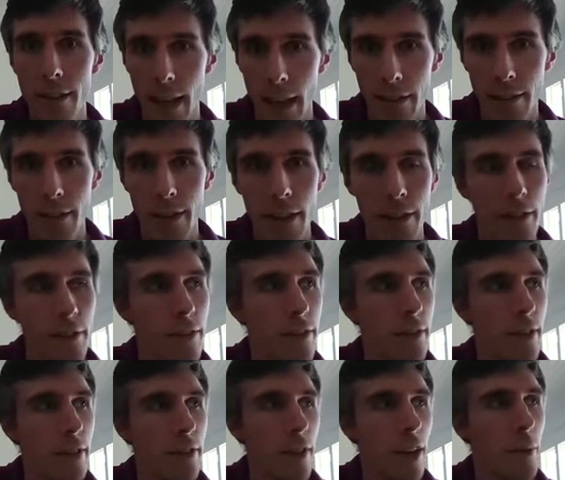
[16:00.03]
test
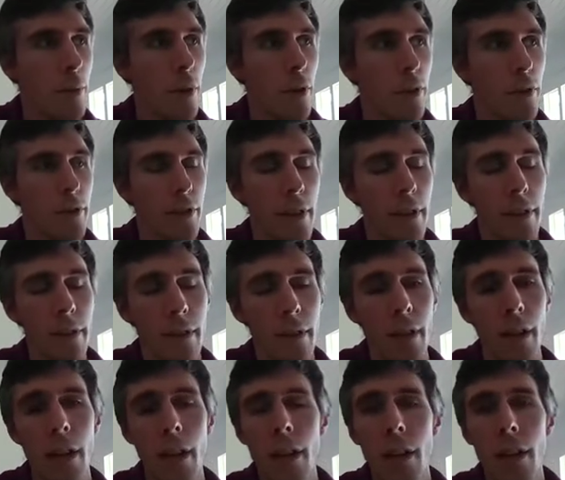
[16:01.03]
this hypothesis.
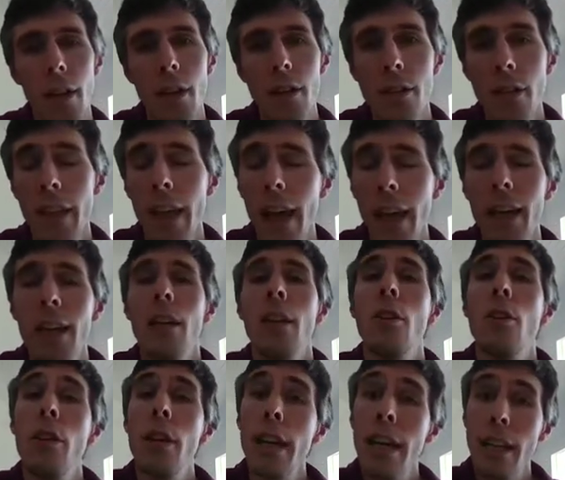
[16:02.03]
So they had a
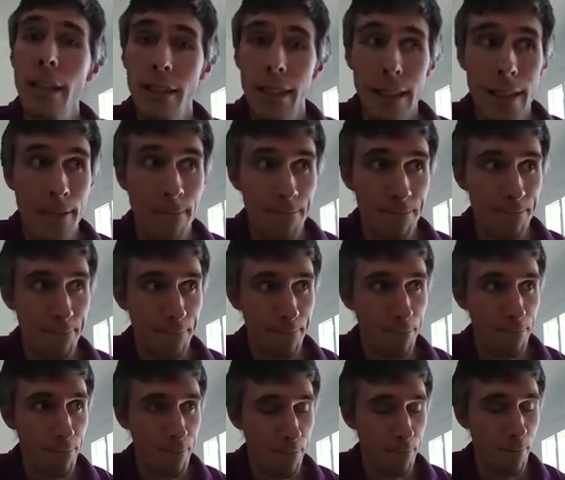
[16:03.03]
look on LinkedIn.
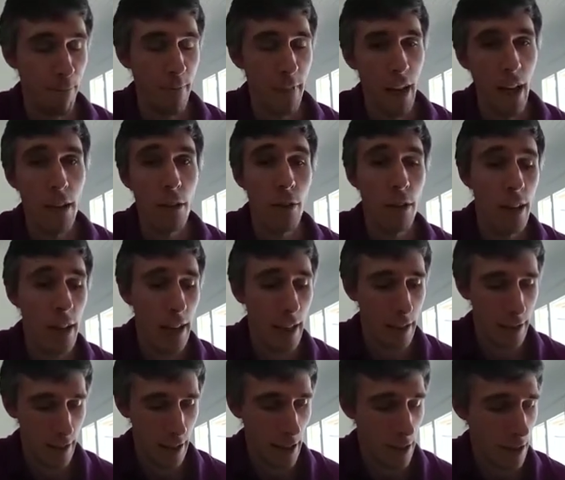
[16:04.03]
And on
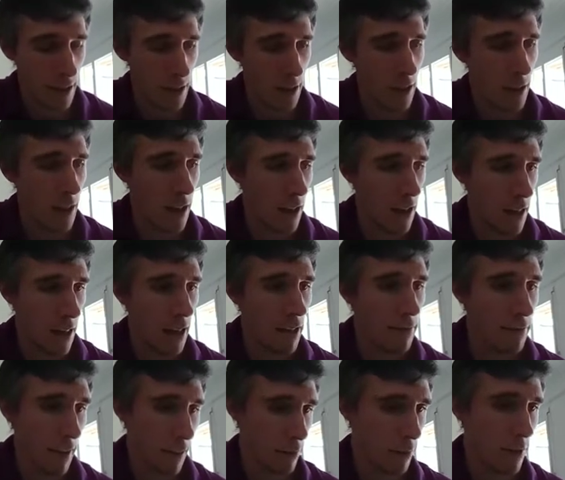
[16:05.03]
LinkedIn, they
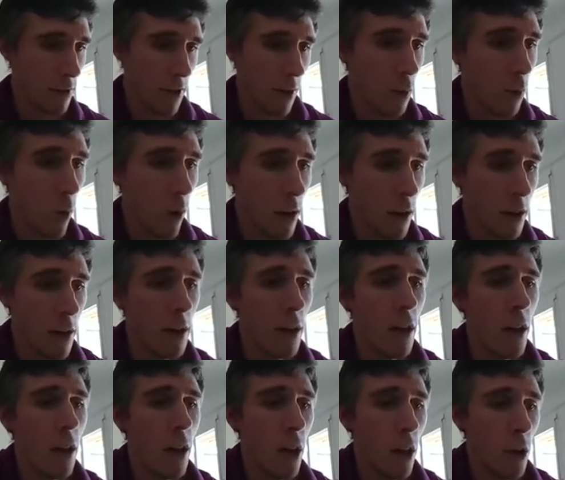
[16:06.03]
found someone
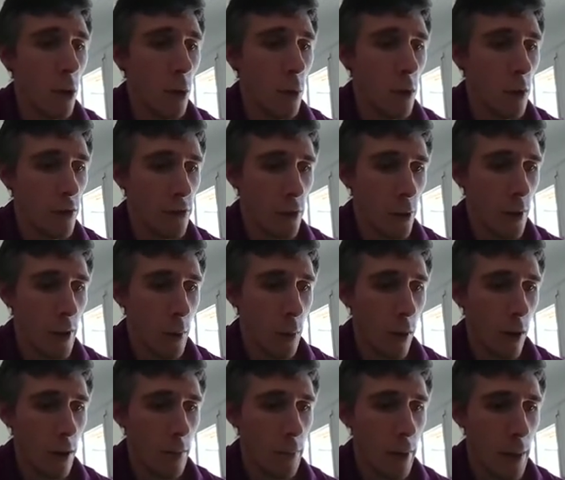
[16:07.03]
who was doing
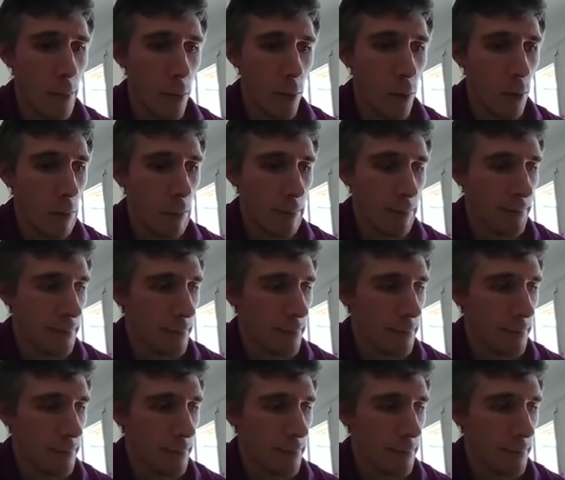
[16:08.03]
what people